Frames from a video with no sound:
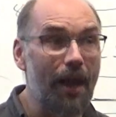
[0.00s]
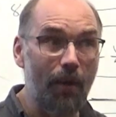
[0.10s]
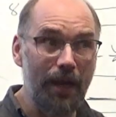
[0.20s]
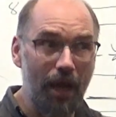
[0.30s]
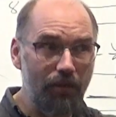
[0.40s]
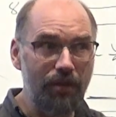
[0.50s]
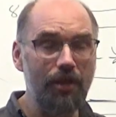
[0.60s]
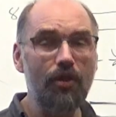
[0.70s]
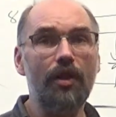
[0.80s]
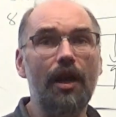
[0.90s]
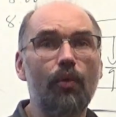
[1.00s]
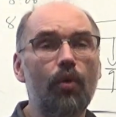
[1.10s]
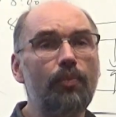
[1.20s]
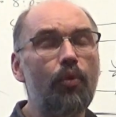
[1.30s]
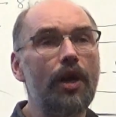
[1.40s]
Now, another thing, though, that I
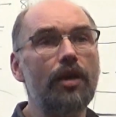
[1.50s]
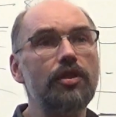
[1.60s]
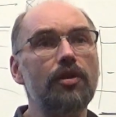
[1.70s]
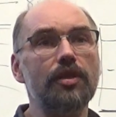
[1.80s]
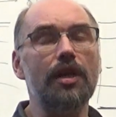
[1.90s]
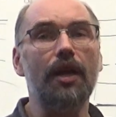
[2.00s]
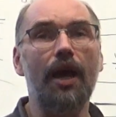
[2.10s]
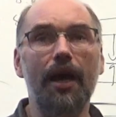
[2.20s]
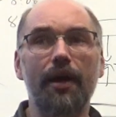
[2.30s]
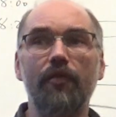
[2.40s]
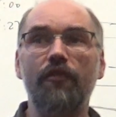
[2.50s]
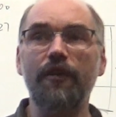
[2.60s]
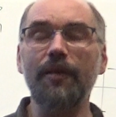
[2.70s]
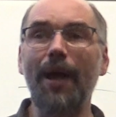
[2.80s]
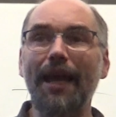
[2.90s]
would point out to you is that
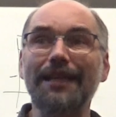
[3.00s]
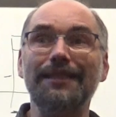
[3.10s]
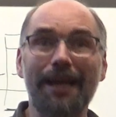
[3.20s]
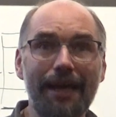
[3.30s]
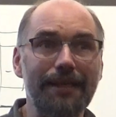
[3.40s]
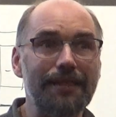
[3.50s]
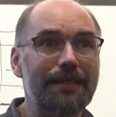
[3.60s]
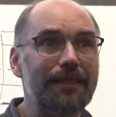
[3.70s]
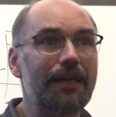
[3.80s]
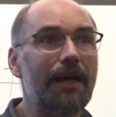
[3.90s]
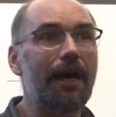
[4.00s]
feedback is nice.